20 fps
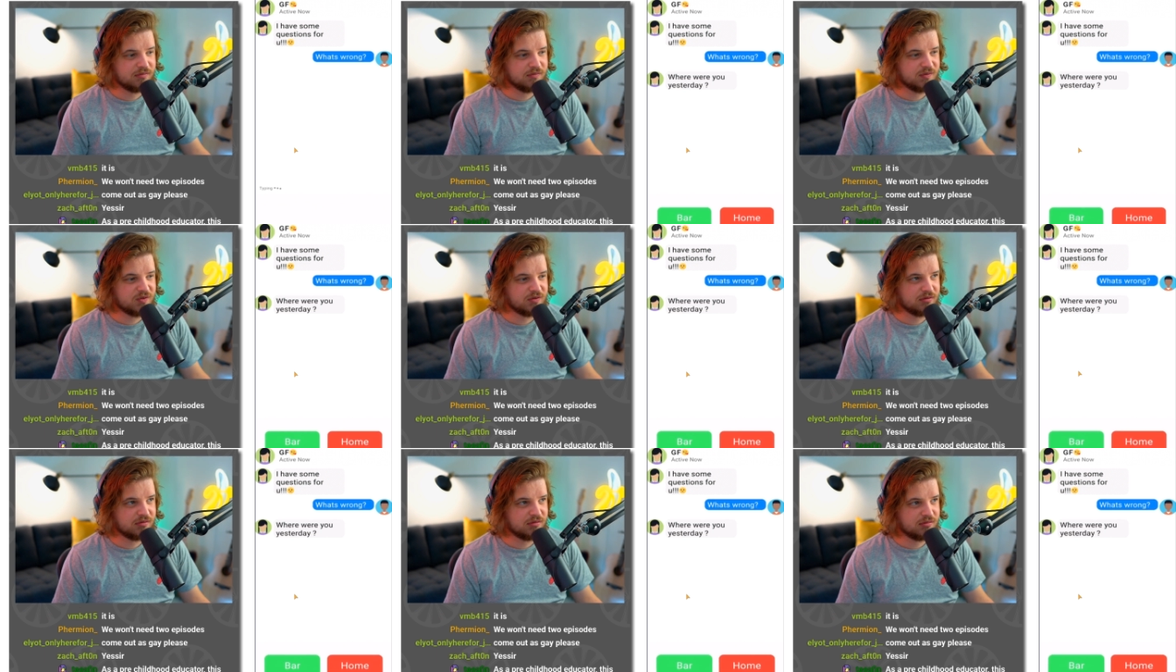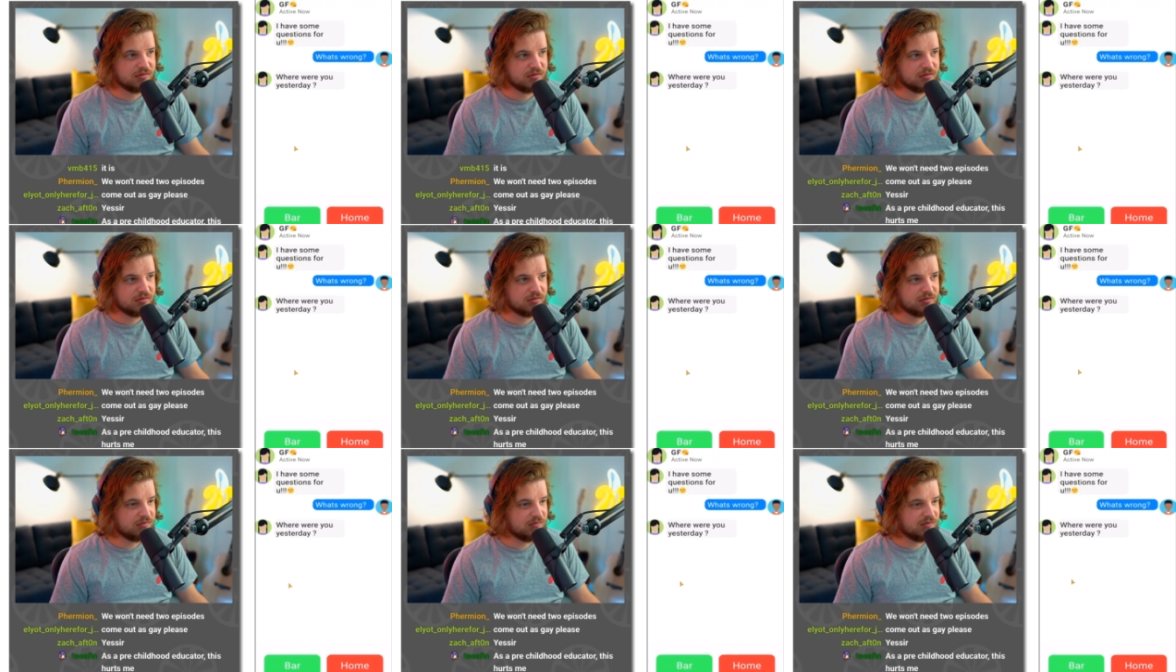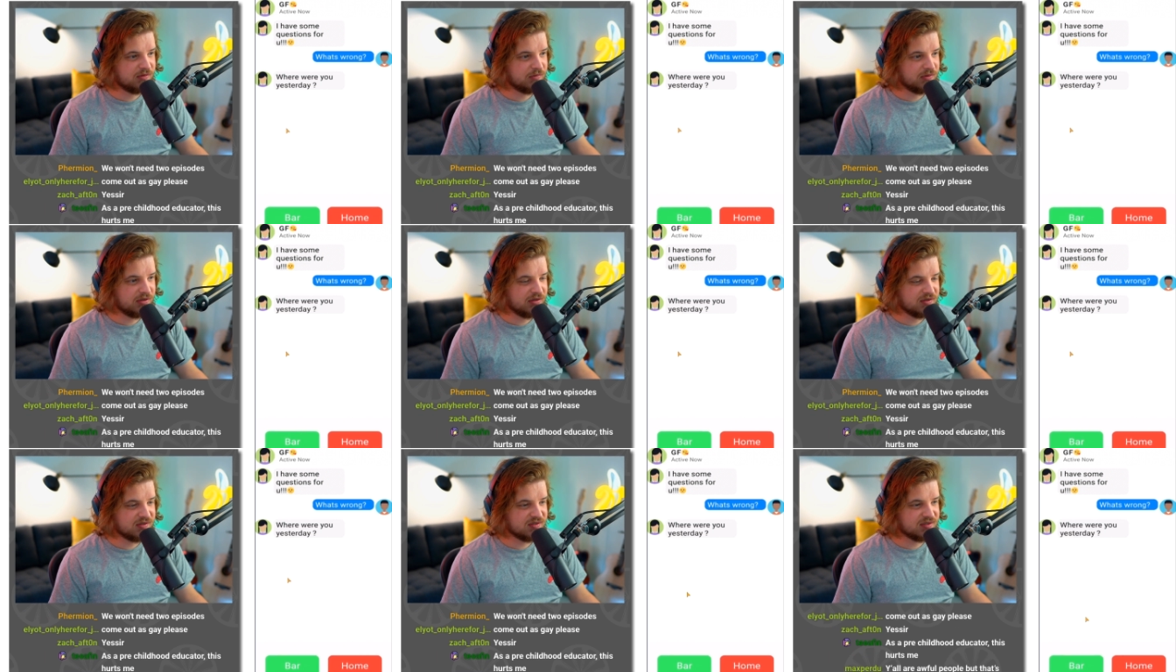That's right. Where
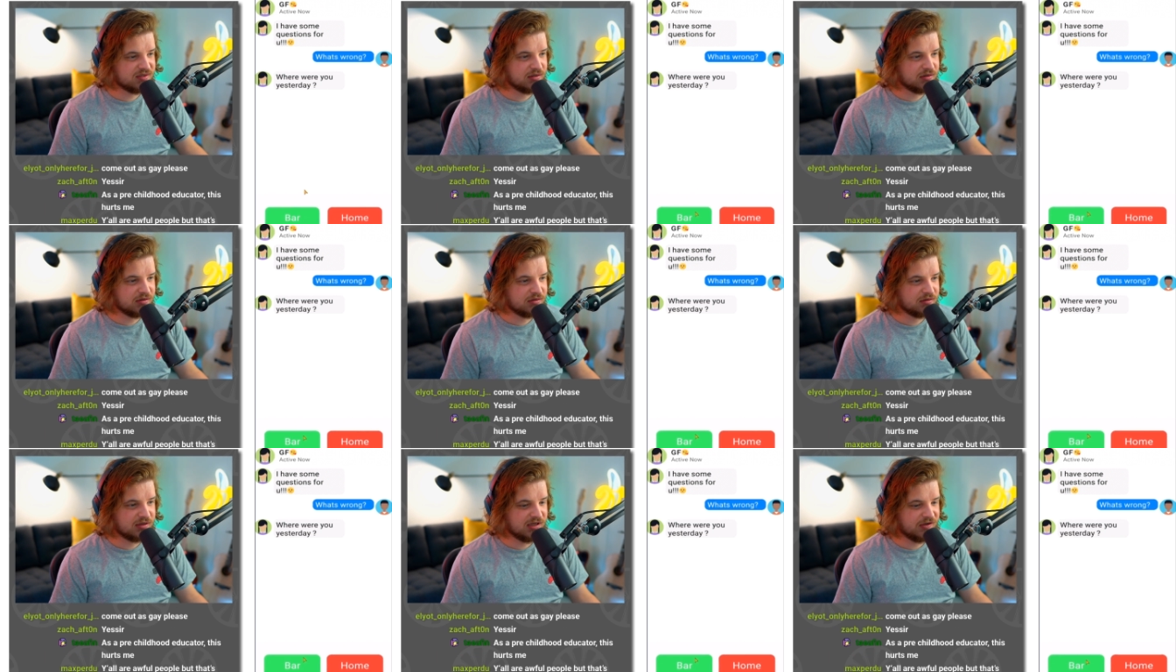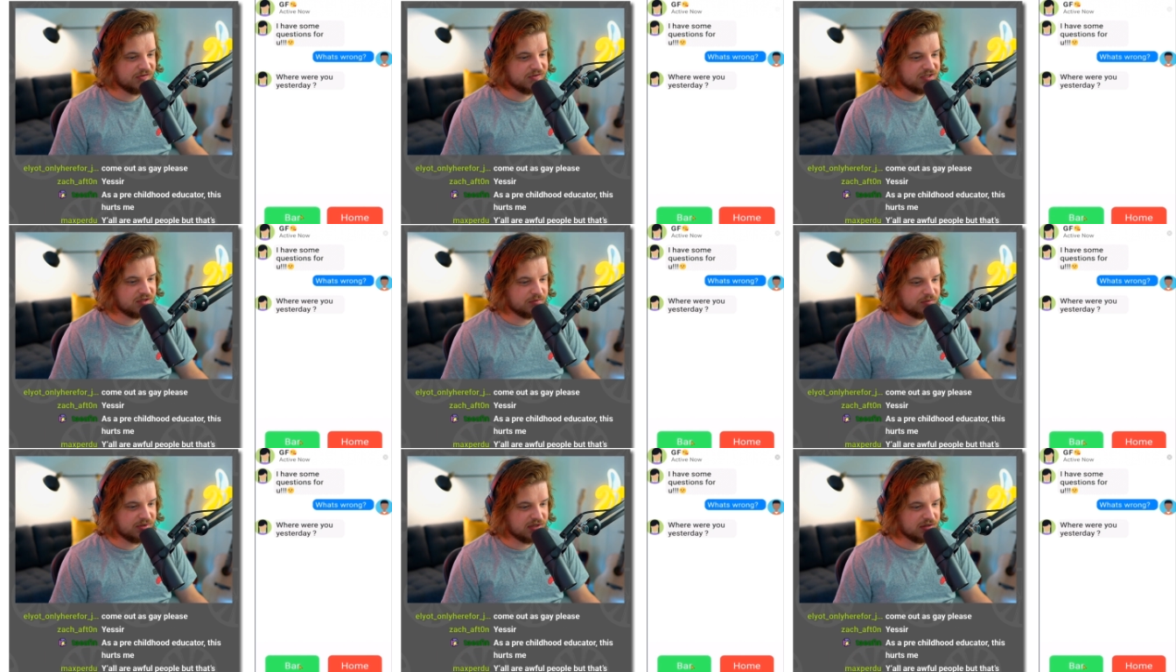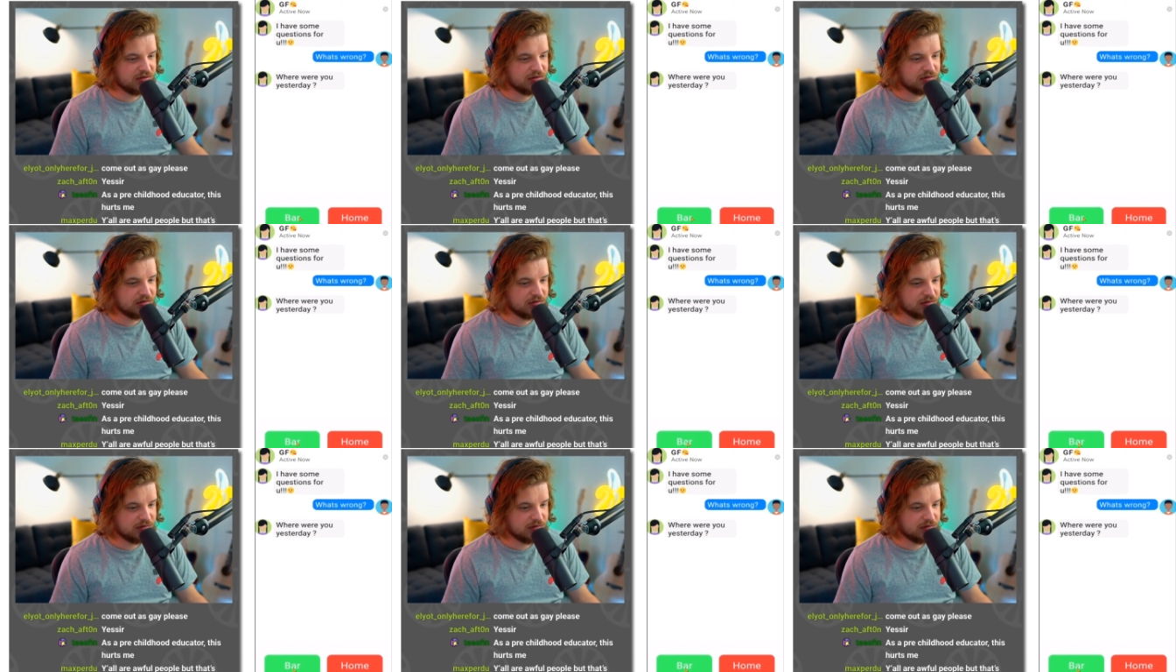were you yesterday? That was the bar.